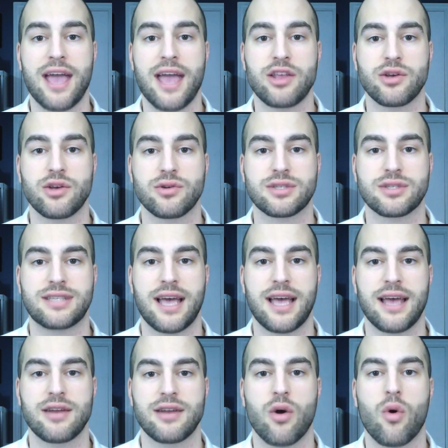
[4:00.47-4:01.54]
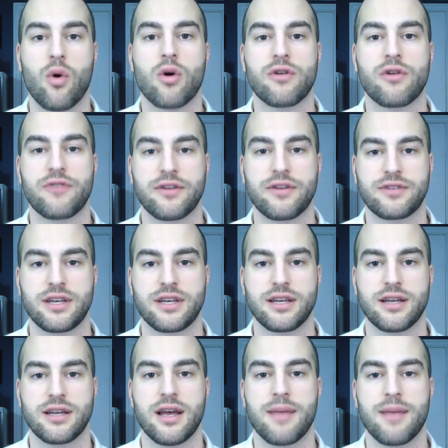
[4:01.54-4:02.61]
use 10 or
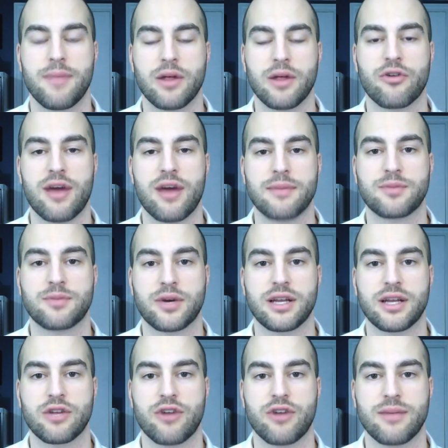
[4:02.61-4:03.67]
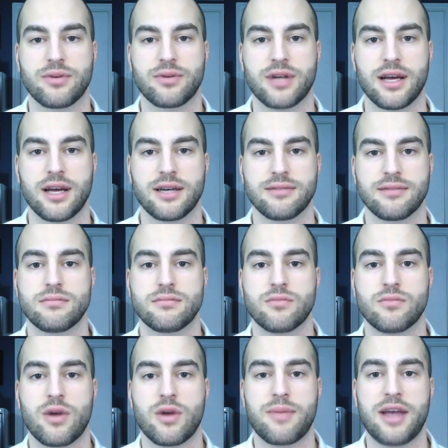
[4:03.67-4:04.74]
15 milligrams per kilogram per day.
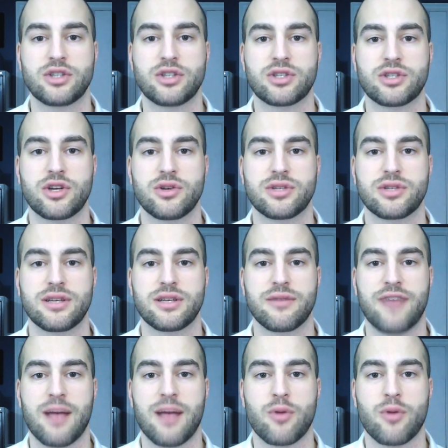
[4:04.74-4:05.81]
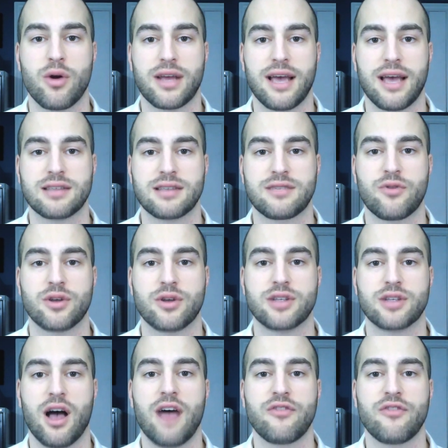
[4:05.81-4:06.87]
When patients are using valproic acid for its
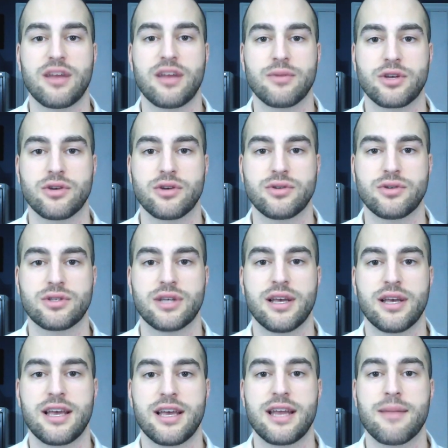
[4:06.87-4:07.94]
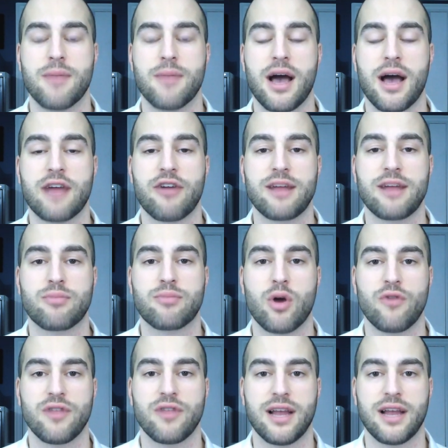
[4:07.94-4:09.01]
off label use in migraine
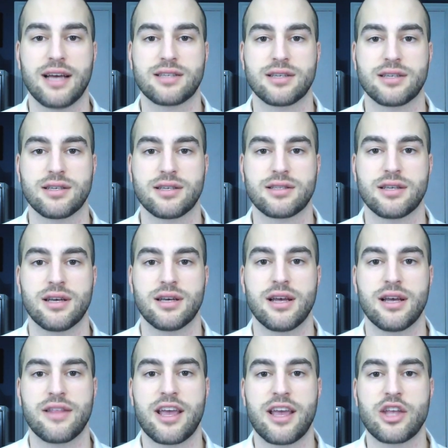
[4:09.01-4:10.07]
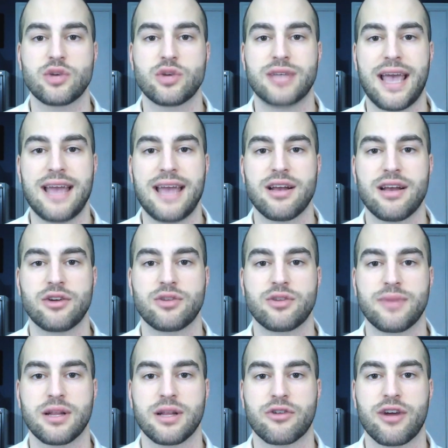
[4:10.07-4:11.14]
prophylaxis, they can use 800
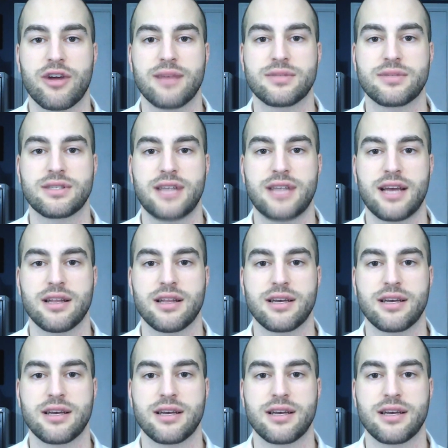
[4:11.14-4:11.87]
milligrams daily.